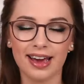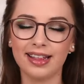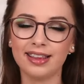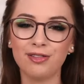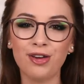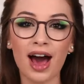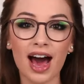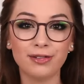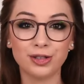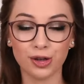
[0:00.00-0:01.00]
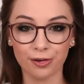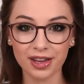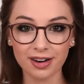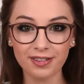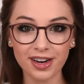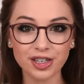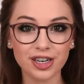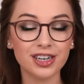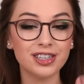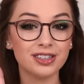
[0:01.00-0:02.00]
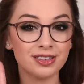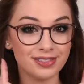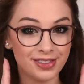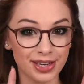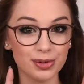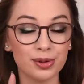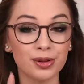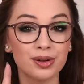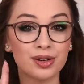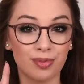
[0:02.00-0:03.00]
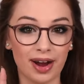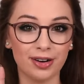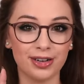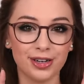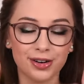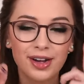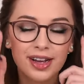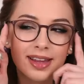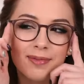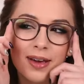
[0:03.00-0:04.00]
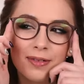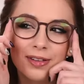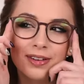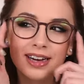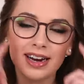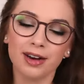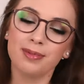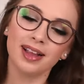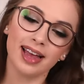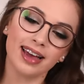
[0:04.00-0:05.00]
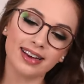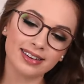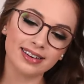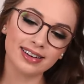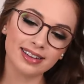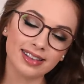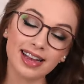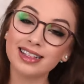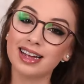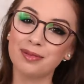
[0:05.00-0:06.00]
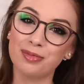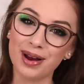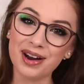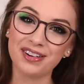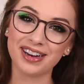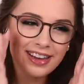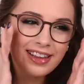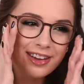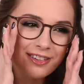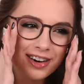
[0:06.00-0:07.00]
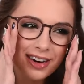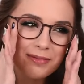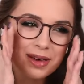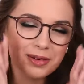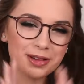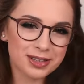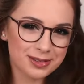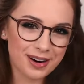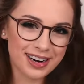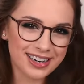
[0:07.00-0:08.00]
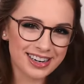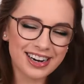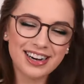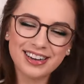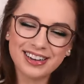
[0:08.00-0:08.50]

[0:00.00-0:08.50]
And if you have softer features, this will look great on you. They make me look a little bit like a librarian. They definitely make me look smarter.